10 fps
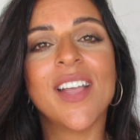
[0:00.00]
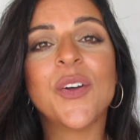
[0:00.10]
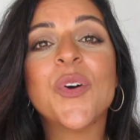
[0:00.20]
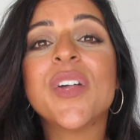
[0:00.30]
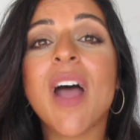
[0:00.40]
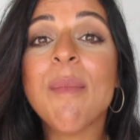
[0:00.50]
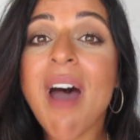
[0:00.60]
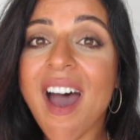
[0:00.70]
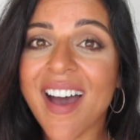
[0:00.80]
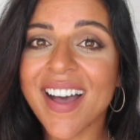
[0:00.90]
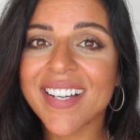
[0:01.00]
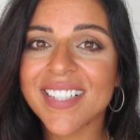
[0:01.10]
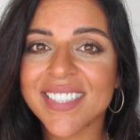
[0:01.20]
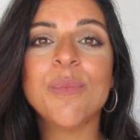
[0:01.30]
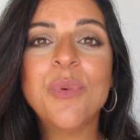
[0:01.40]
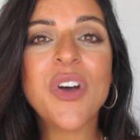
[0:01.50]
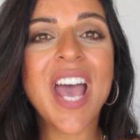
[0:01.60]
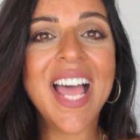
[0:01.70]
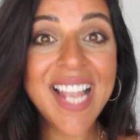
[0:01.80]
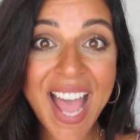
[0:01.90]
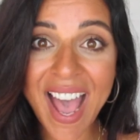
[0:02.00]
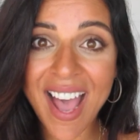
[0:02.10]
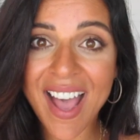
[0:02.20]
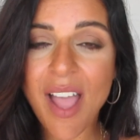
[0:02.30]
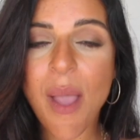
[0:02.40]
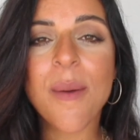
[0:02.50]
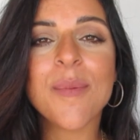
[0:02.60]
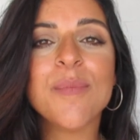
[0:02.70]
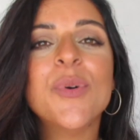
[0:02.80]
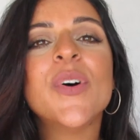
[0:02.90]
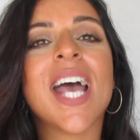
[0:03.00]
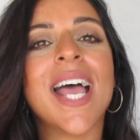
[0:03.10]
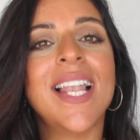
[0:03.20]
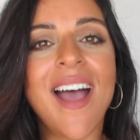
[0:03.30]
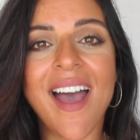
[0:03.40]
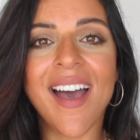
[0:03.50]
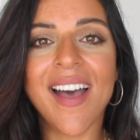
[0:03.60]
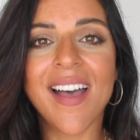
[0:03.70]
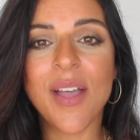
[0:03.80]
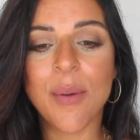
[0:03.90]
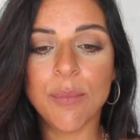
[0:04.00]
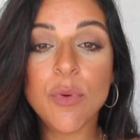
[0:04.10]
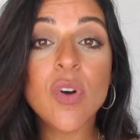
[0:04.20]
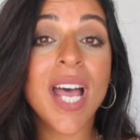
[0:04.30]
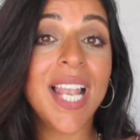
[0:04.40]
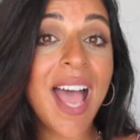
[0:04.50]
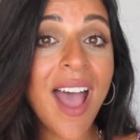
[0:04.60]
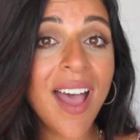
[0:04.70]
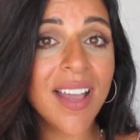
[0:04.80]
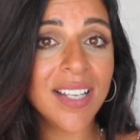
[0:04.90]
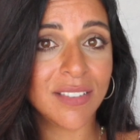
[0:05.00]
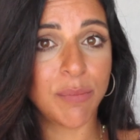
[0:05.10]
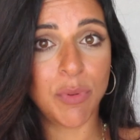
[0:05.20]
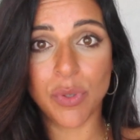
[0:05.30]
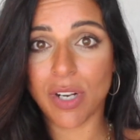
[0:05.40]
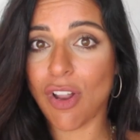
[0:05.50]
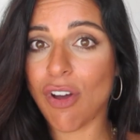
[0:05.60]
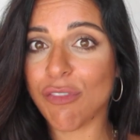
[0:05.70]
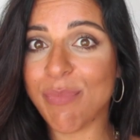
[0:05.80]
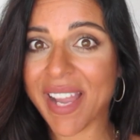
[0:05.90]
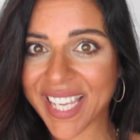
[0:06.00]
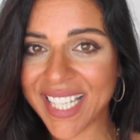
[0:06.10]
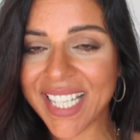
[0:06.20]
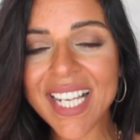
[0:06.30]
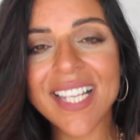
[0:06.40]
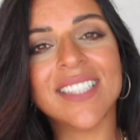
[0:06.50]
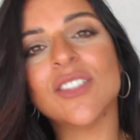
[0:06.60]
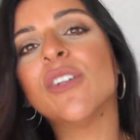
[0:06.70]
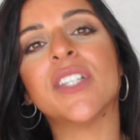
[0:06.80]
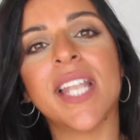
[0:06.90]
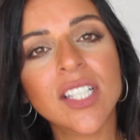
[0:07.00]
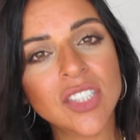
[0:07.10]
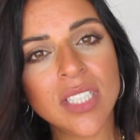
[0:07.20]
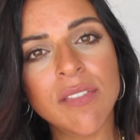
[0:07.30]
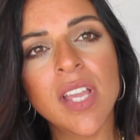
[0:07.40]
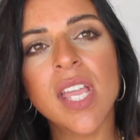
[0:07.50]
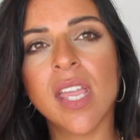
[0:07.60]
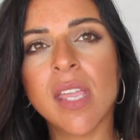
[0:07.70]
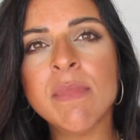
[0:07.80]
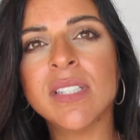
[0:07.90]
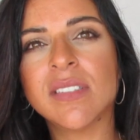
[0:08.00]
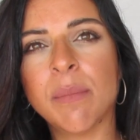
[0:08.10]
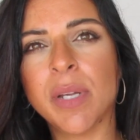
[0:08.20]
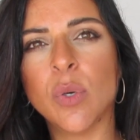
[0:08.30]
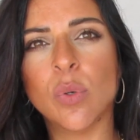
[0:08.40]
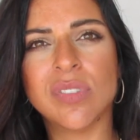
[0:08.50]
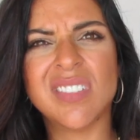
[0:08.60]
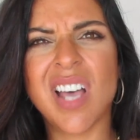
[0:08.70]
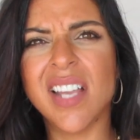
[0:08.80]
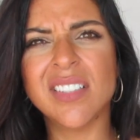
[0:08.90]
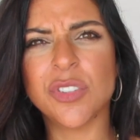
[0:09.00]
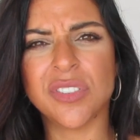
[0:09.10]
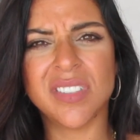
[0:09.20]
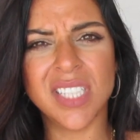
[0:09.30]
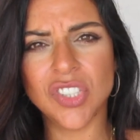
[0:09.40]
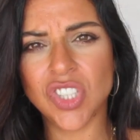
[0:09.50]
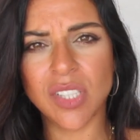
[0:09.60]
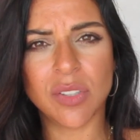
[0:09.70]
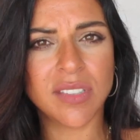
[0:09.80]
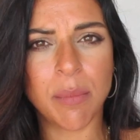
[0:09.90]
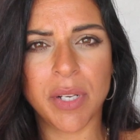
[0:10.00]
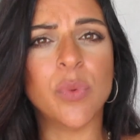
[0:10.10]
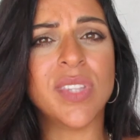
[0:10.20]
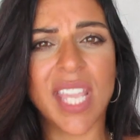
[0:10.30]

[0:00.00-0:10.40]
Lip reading: Kurama, bukhala, bukhala. Bukhala is a plural of bakhil. It's also an adjective. It means somebody who's tight or stingy, or somebody